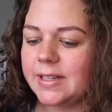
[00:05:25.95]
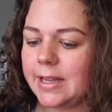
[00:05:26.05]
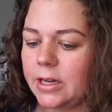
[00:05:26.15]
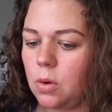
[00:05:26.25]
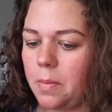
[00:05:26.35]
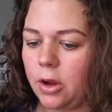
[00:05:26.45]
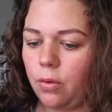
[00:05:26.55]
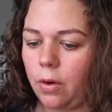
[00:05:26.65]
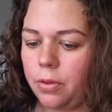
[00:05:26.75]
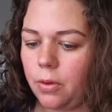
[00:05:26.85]
to schedule my
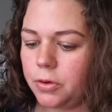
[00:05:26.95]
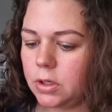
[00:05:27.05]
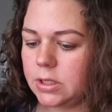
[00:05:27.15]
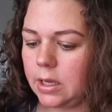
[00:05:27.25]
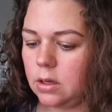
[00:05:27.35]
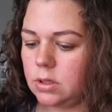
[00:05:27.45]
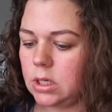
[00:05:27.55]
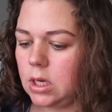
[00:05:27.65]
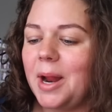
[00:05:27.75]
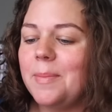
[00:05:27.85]
growth
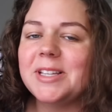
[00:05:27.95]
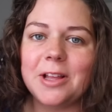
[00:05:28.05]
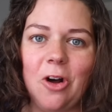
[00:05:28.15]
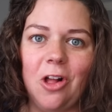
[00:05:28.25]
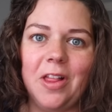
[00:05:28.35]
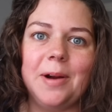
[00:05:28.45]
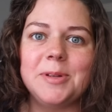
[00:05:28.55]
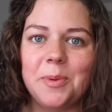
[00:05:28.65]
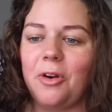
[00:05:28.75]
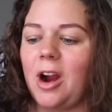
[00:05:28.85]
ultrasound, but I missed the call and I
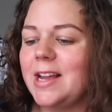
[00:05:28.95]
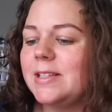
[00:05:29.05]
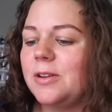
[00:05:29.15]
was with Grace.